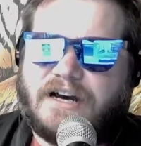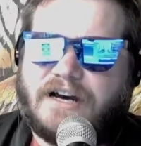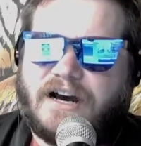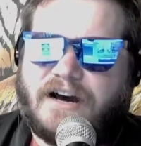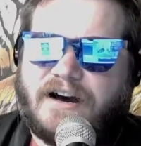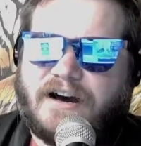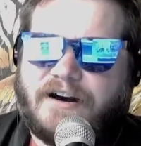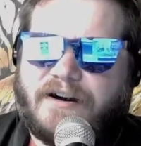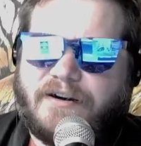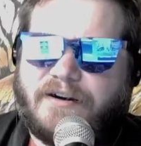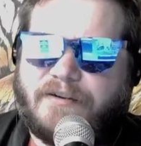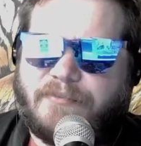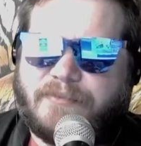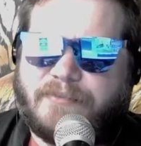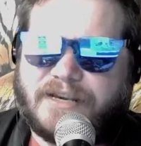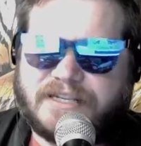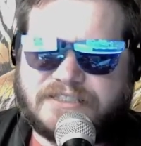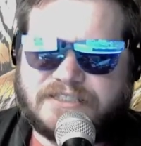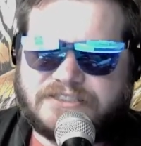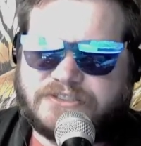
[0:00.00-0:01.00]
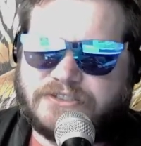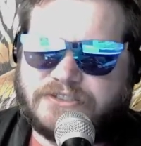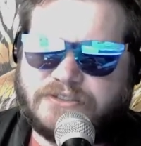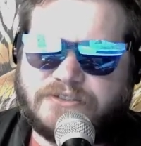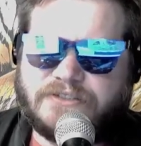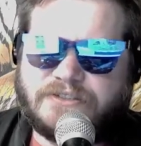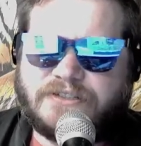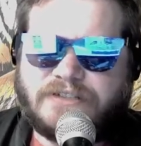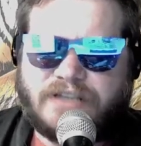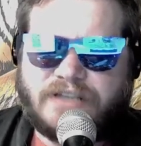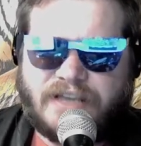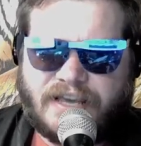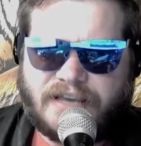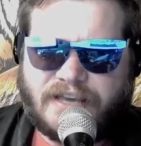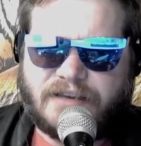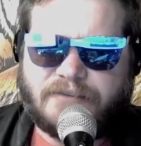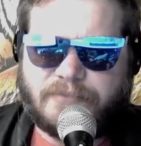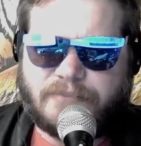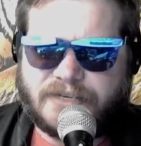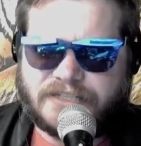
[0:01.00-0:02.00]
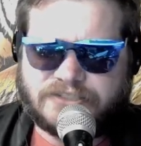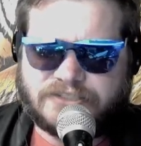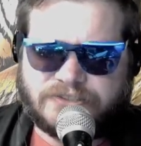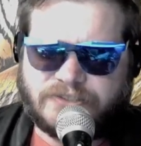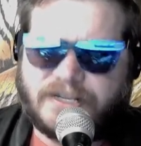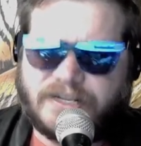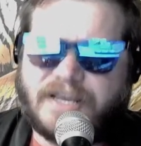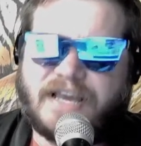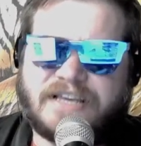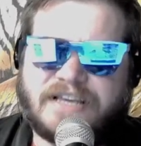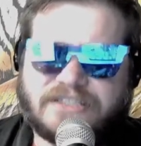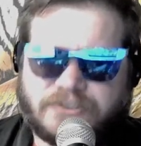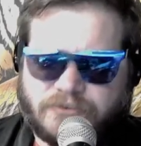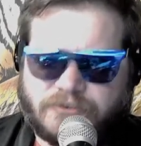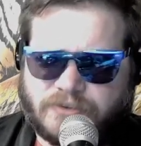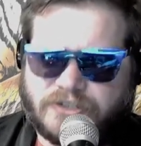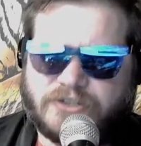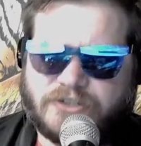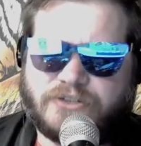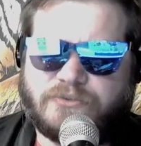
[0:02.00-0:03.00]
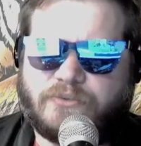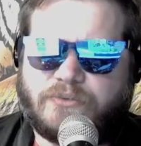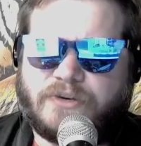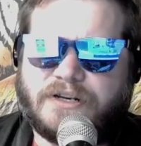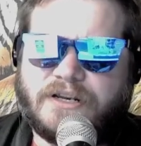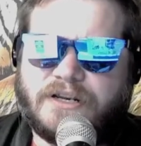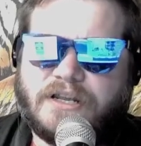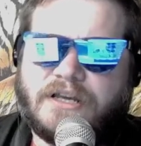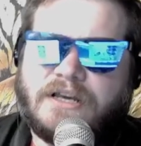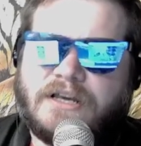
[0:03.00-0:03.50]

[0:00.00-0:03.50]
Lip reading: Megasune has a really good one.